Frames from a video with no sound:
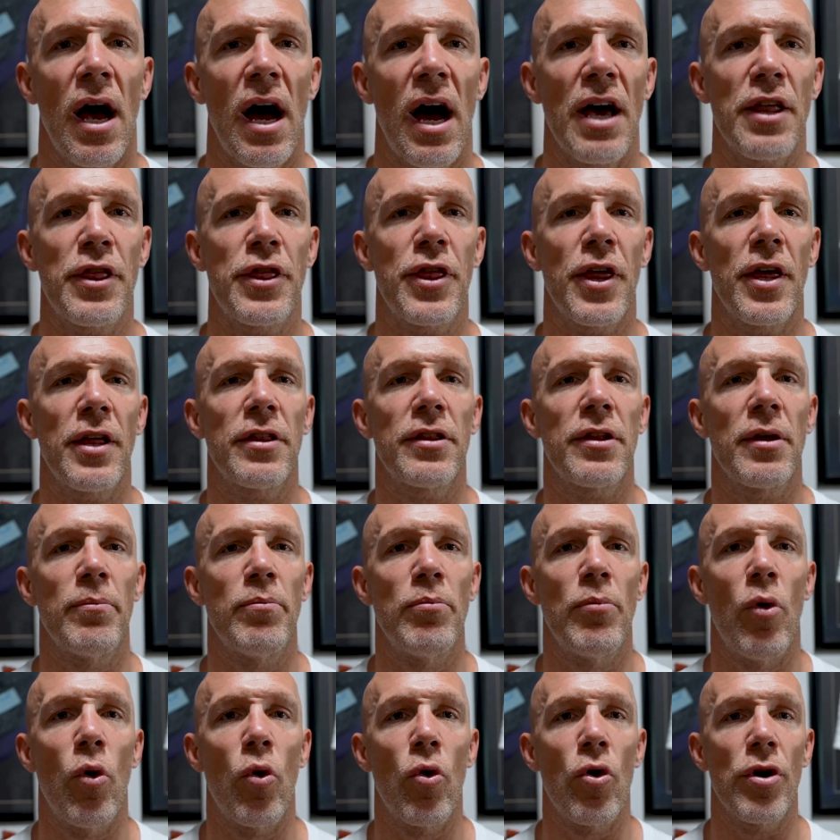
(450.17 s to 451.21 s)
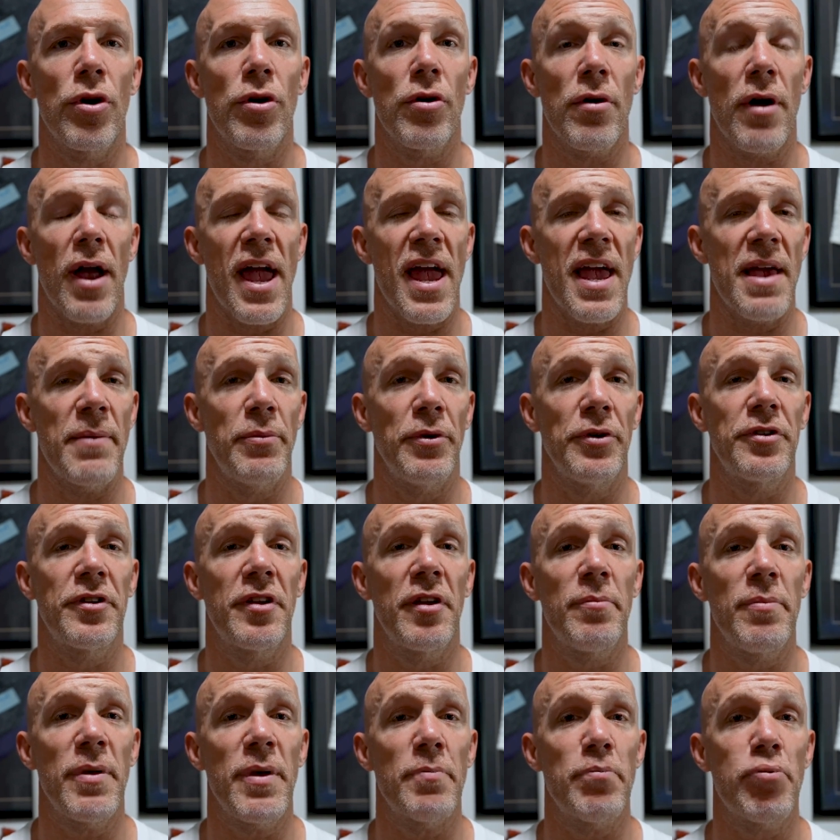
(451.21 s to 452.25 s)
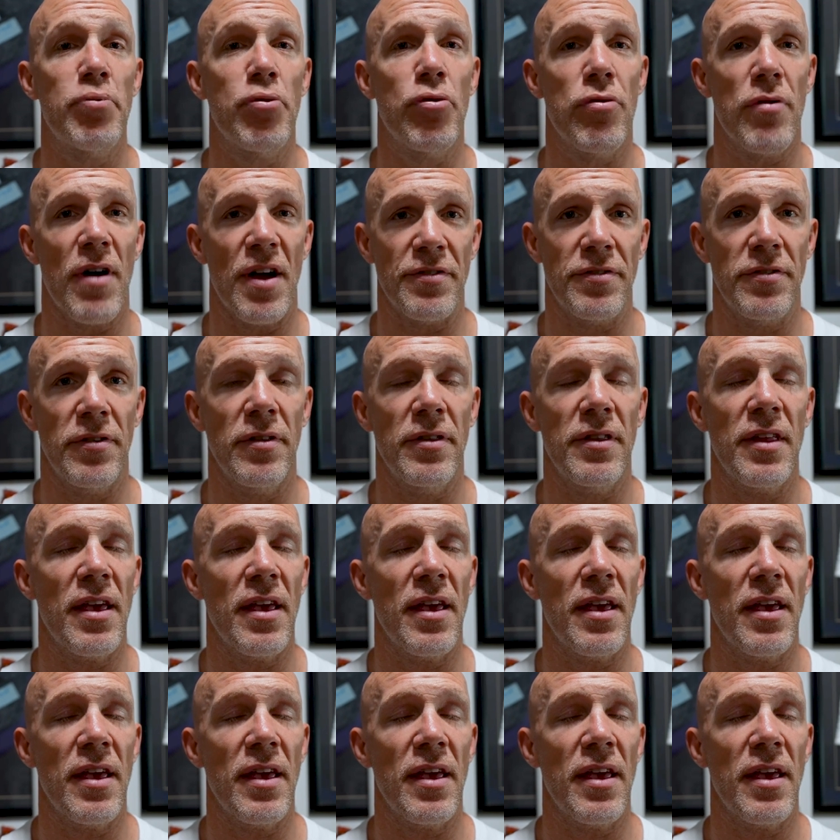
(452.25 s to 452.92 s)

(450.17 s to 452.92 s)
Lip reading: I think the more you're able to be present,